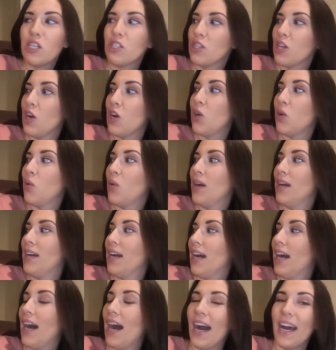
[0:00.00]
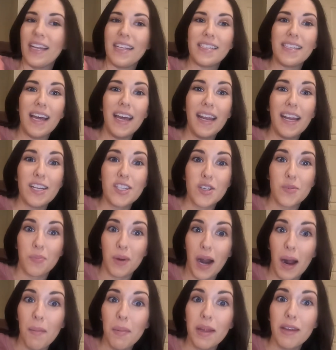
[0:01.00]
So I decided I should
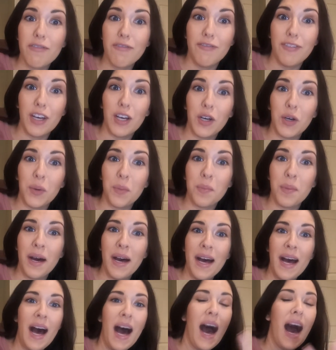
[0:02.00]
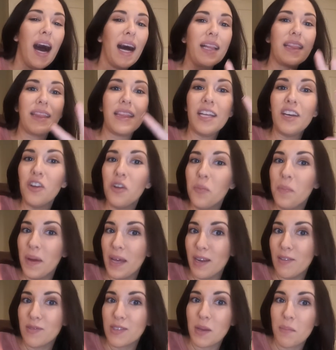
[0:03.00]
probably film a little
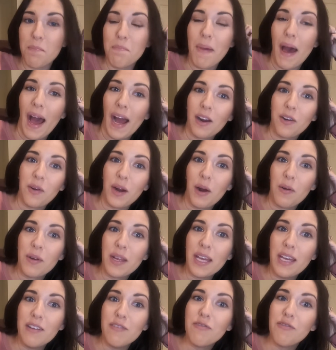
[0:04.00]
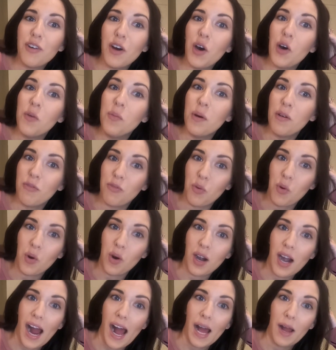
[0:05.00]
bit of some background info
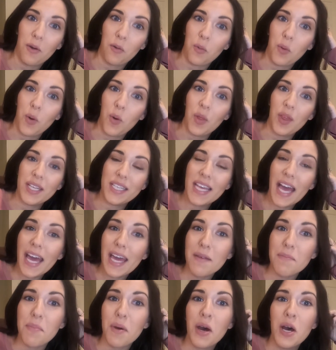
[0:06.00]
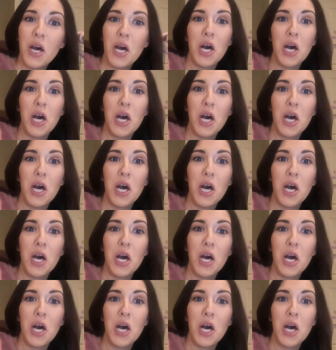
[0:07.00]
before I roll the tape